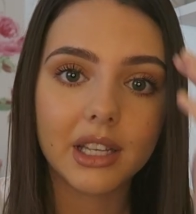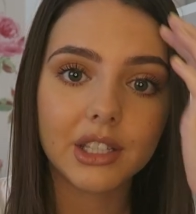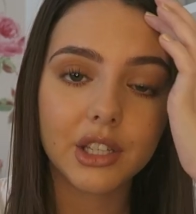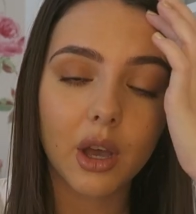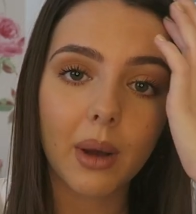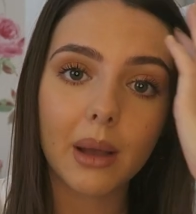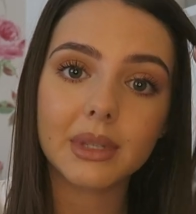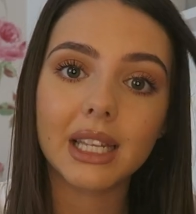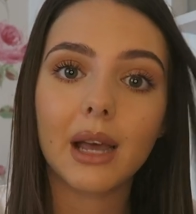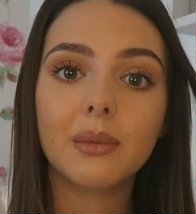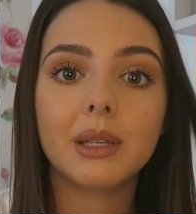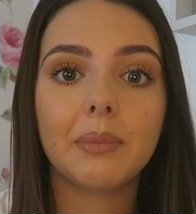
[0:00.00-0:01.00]
So I was
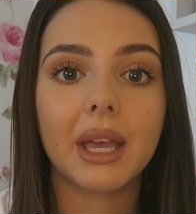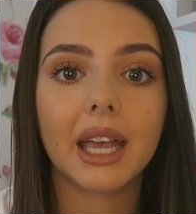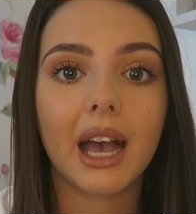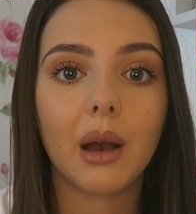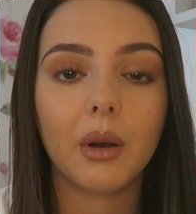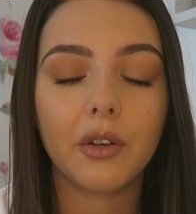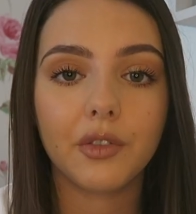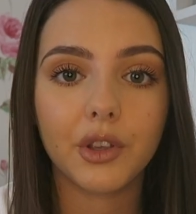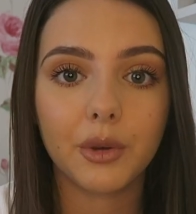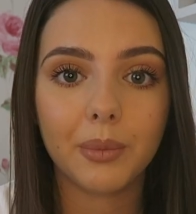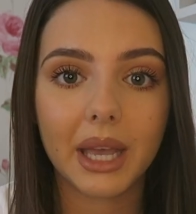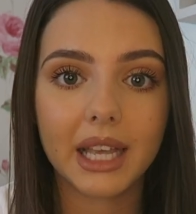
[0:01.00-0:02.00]
allowed to pick out a
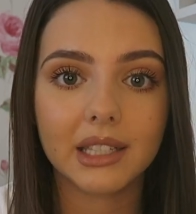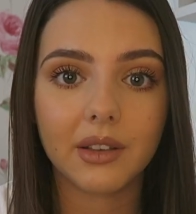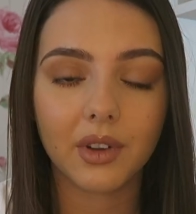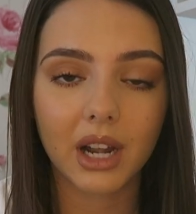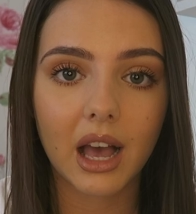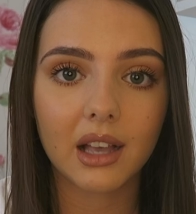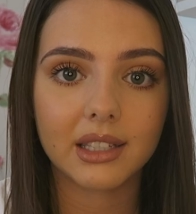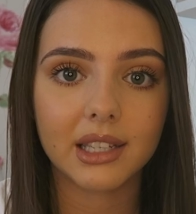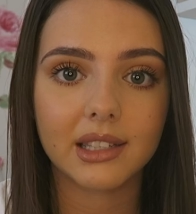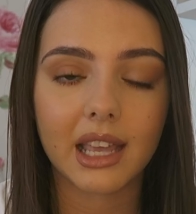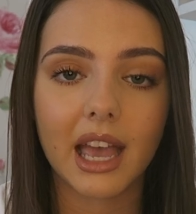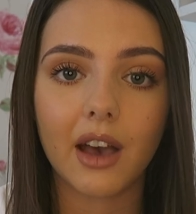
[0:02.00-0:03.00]
few pairs of
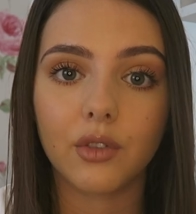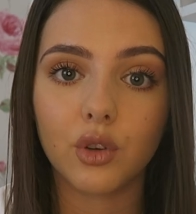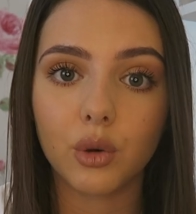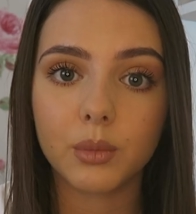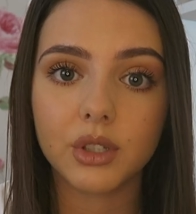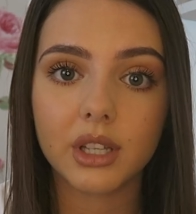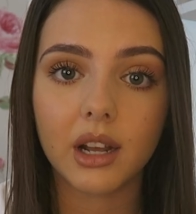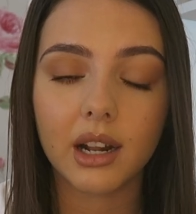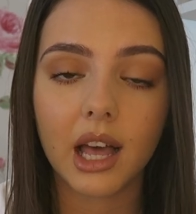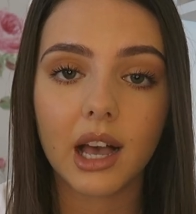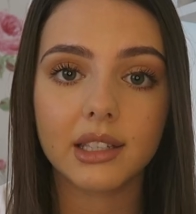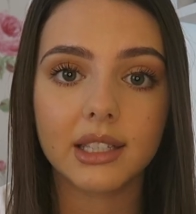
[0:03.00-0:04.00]
glasses. I have normal
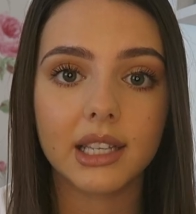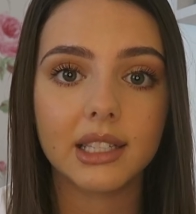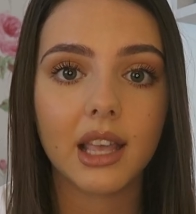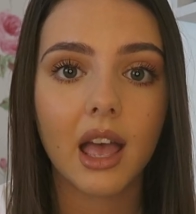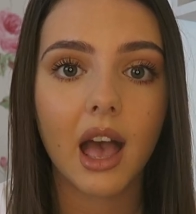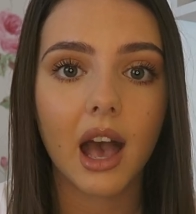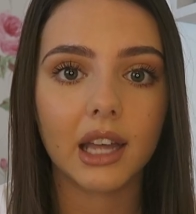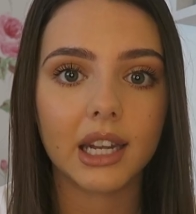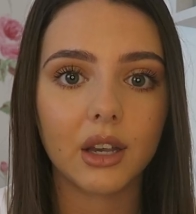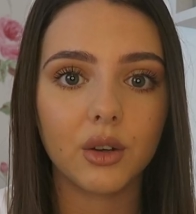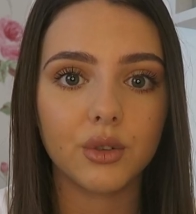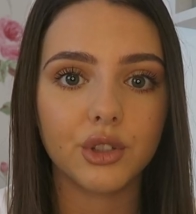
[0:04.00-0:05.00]
sunglasses and
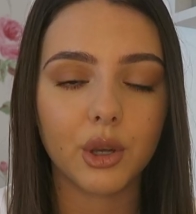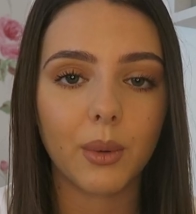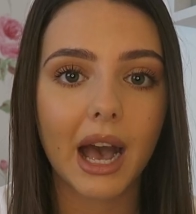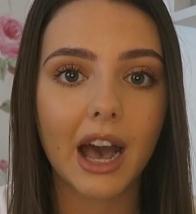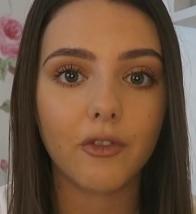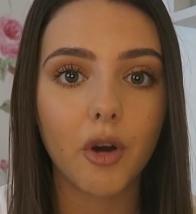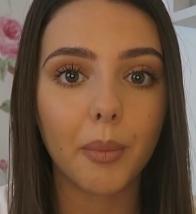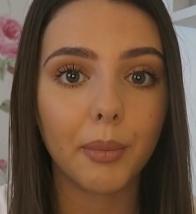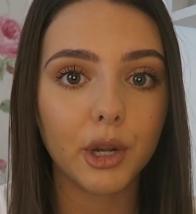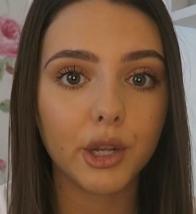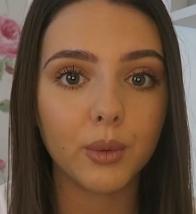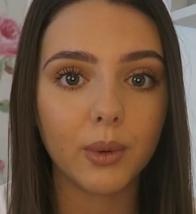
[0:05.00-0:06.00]
I also have
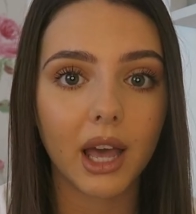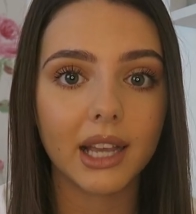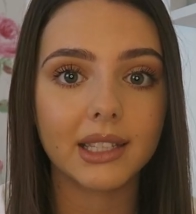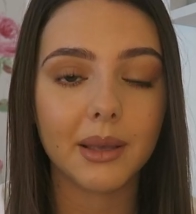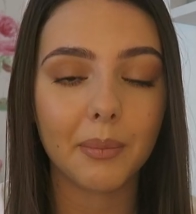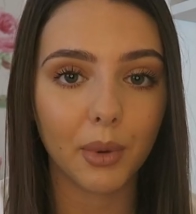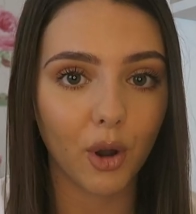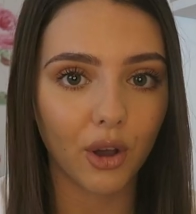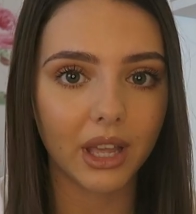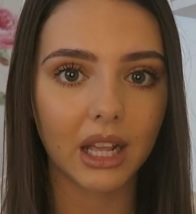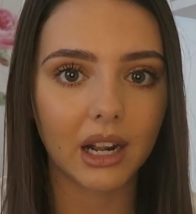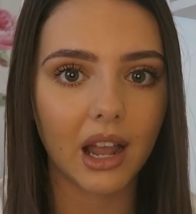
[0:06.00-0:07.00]
blue light
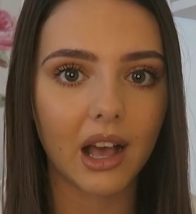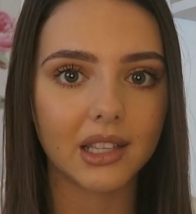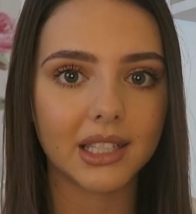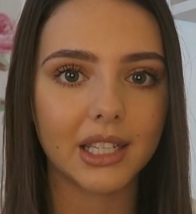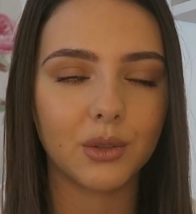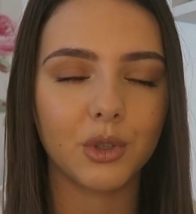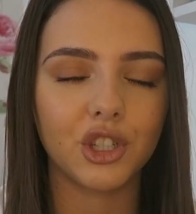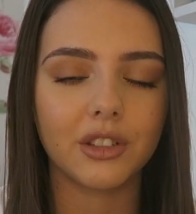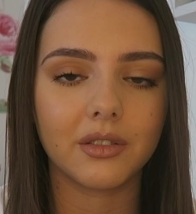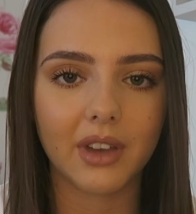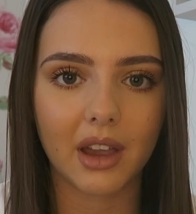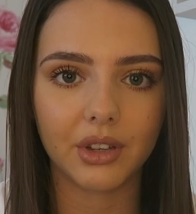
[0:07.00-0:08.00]
blocking glasses, which
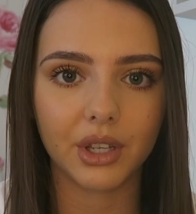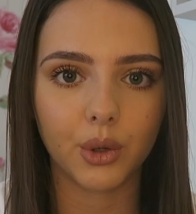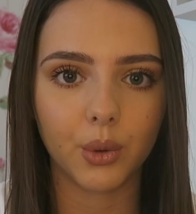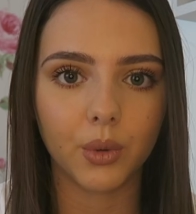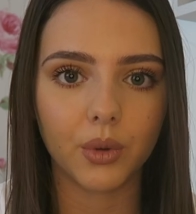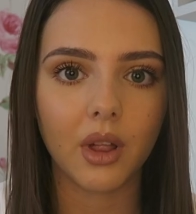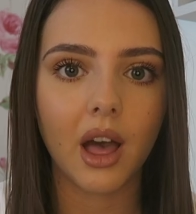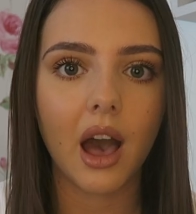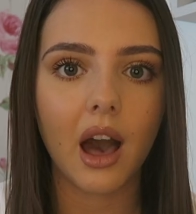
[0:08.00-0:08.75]
is very cool.